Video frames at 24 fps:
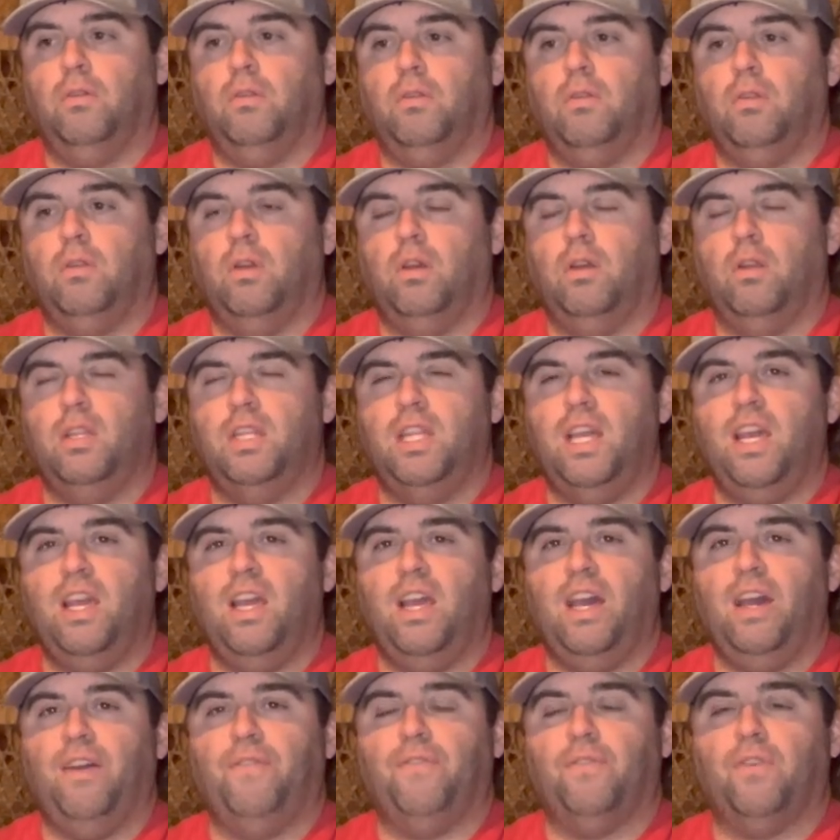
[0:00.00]
the day
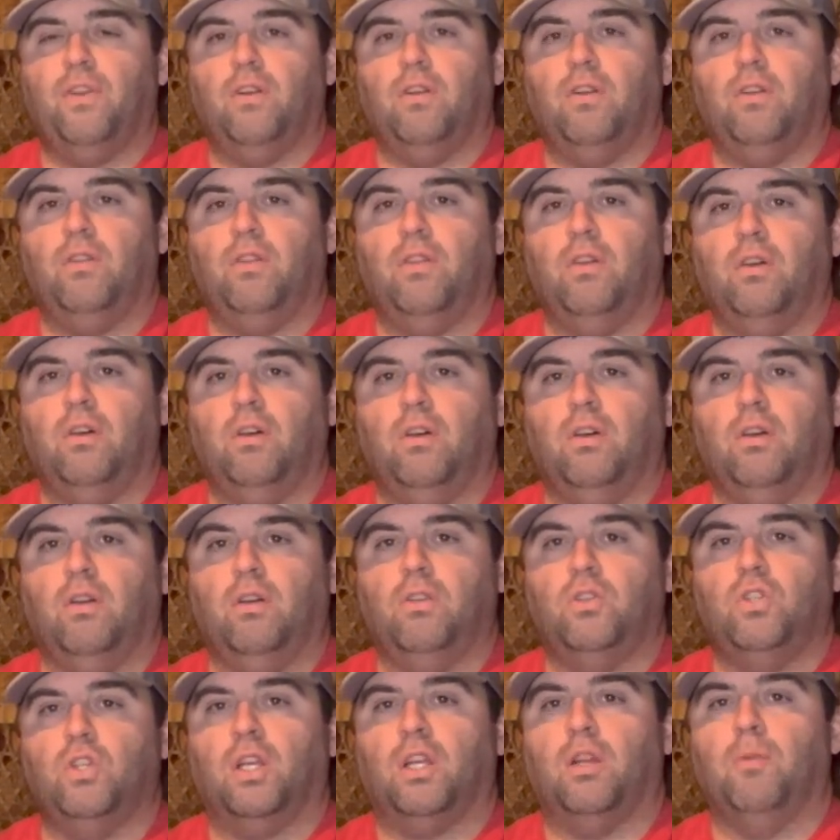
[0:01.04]
after the
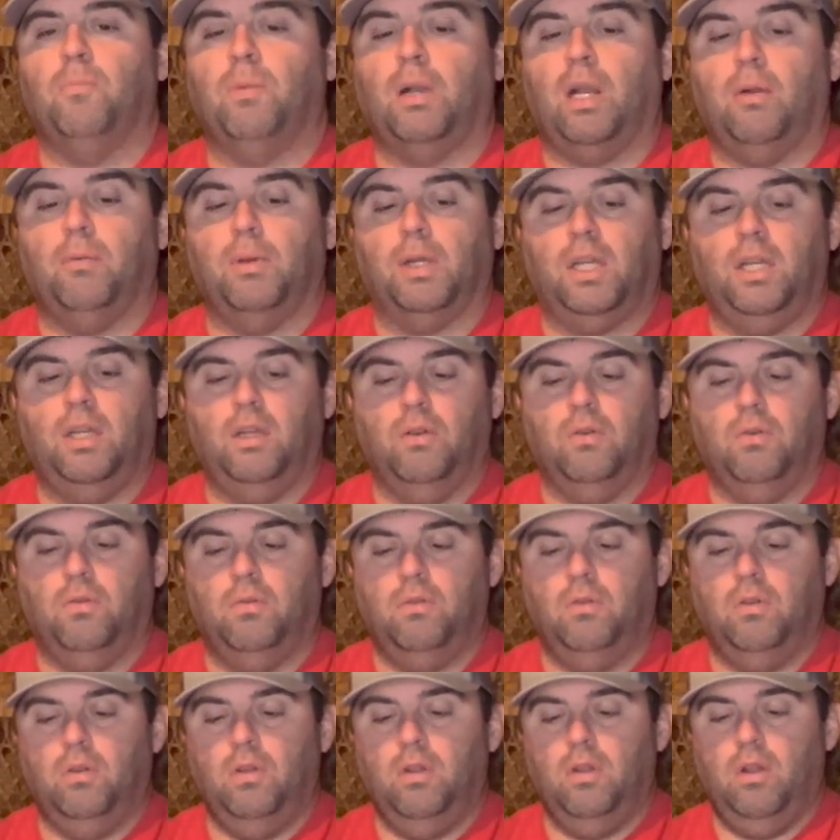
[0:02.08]
chicken barbecue
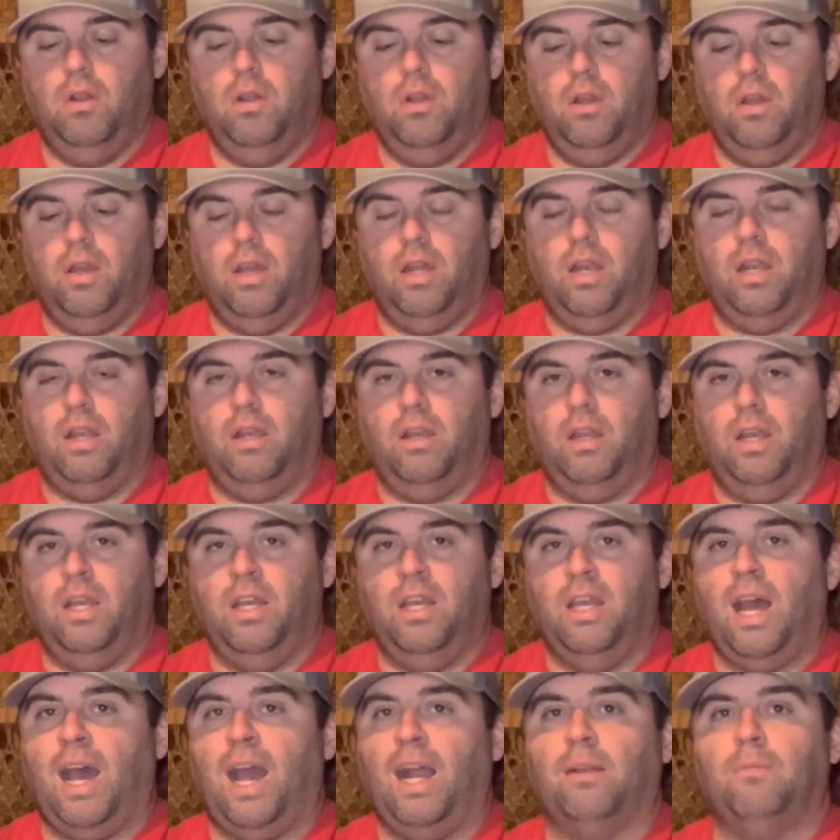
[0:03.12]
and
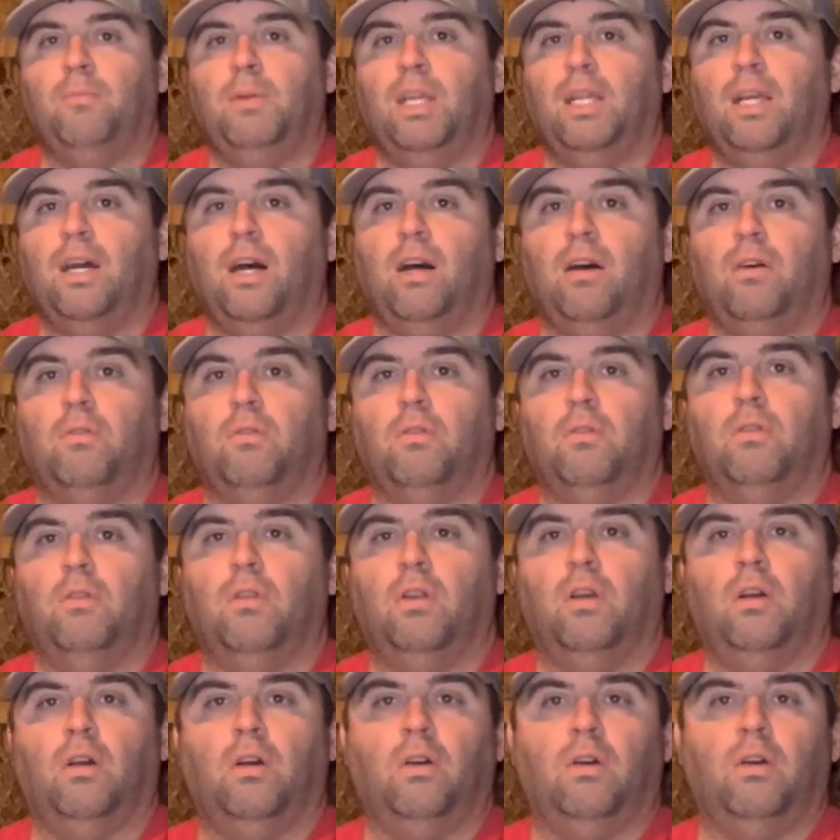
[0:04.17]
knocked me down.
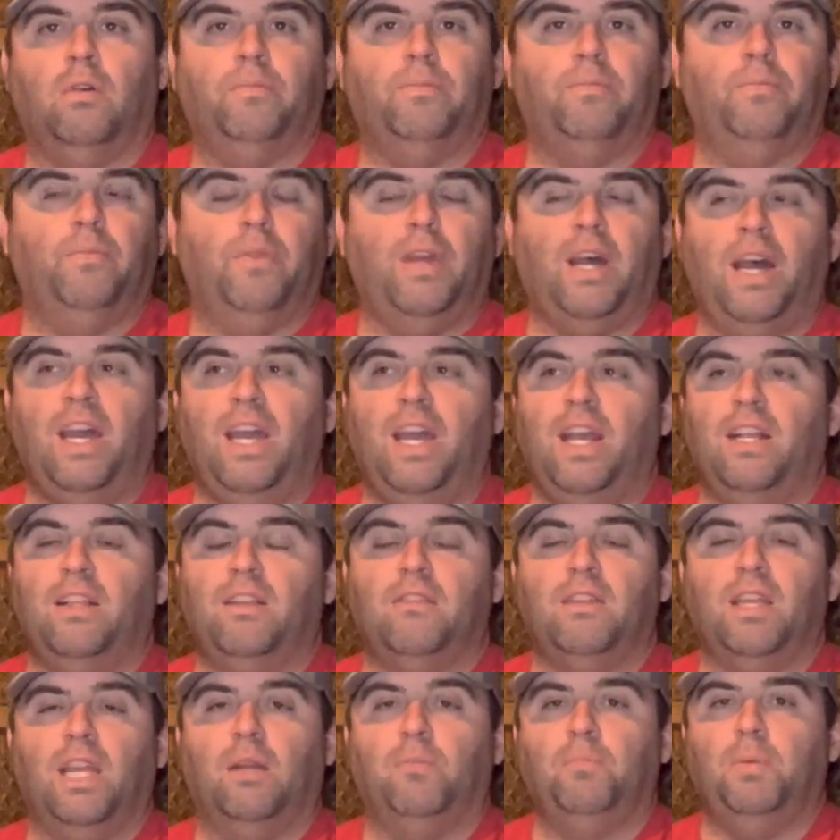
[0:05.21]
I had to
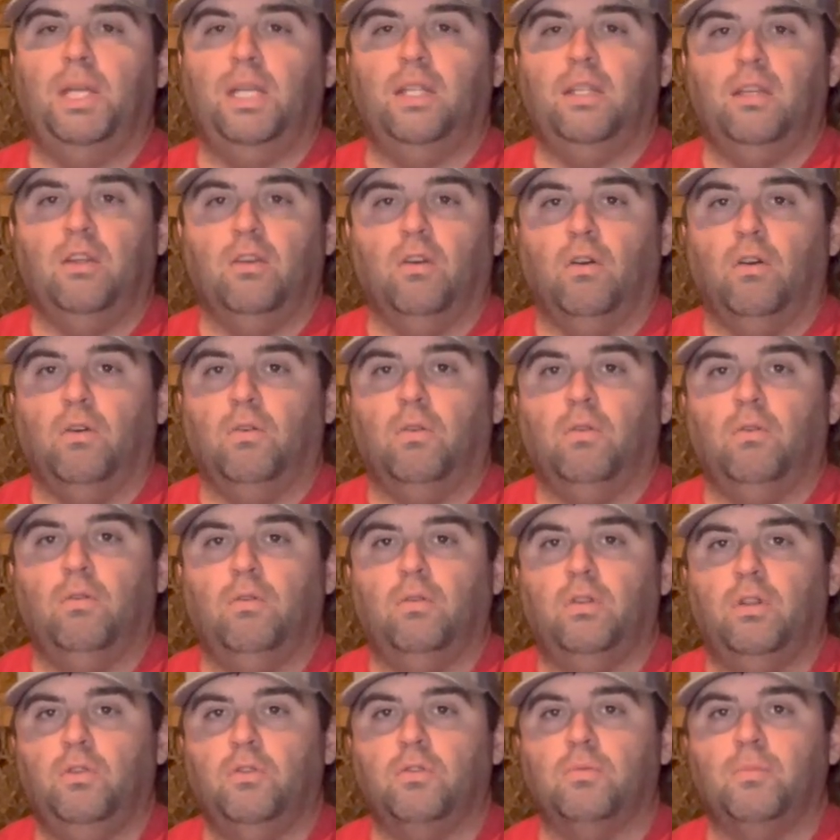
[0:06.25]
take PTO,
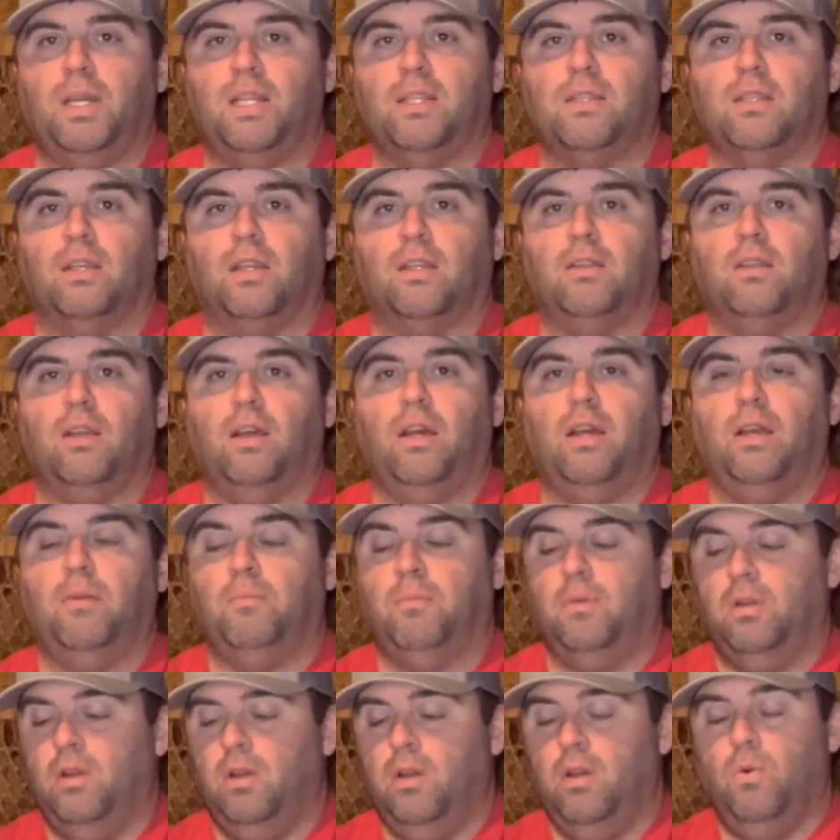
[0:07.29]
use my sick time,
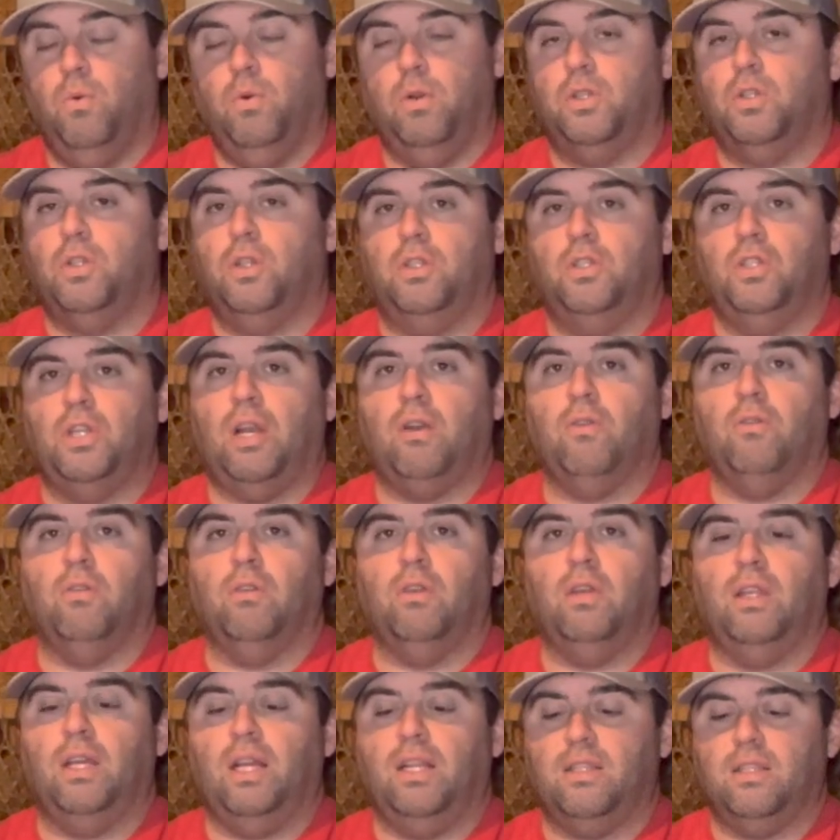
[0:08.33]
which generally
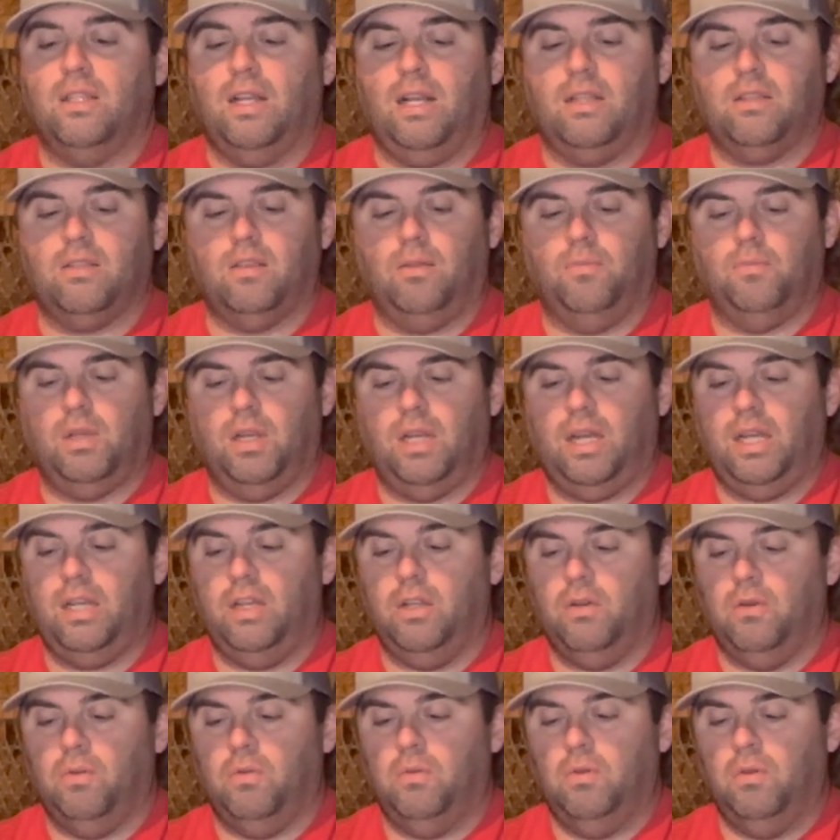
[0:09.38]
that's not something I
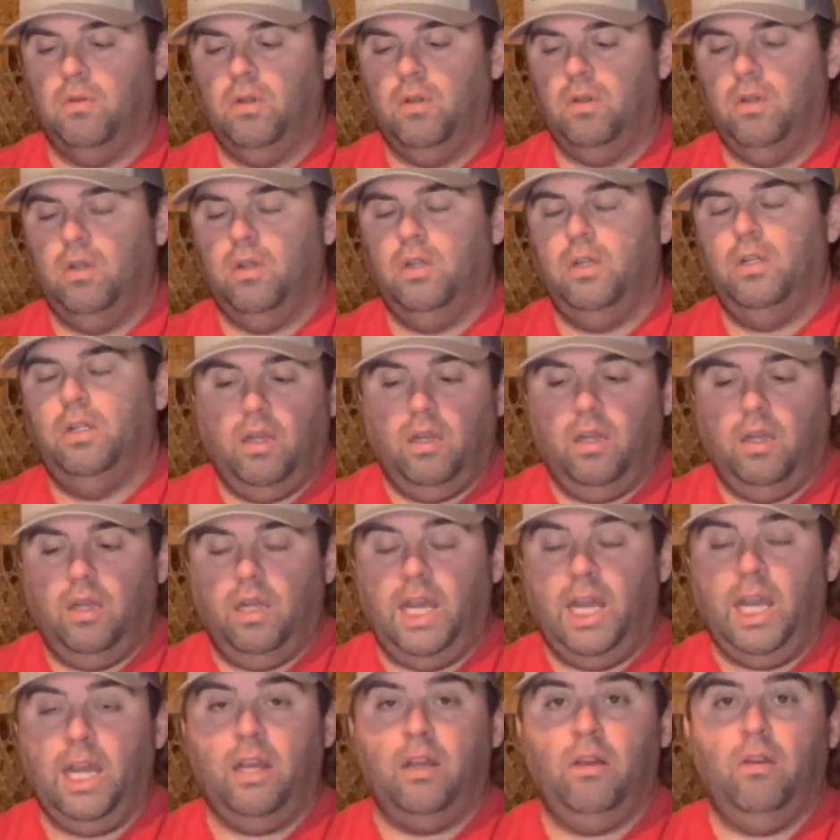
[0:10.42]
do.
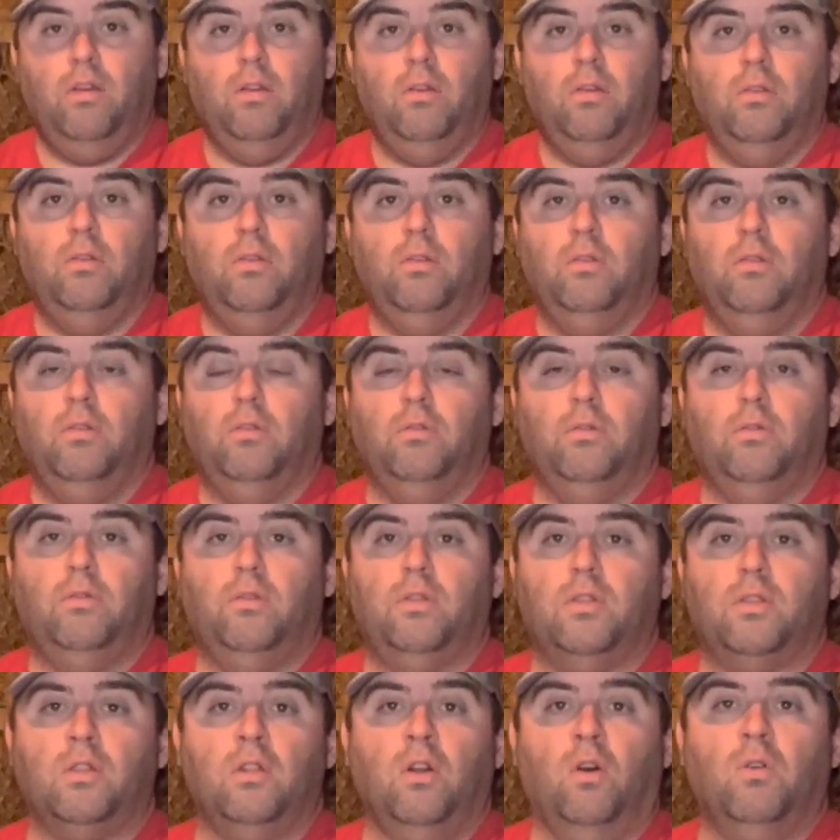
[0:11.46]
And the
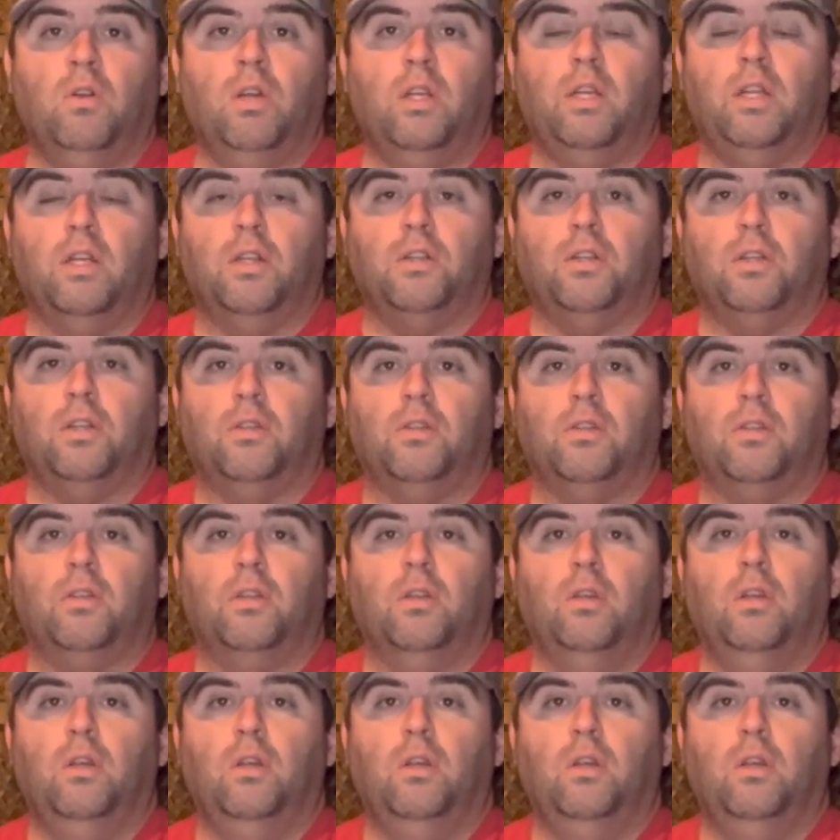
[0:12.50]
snow conditions.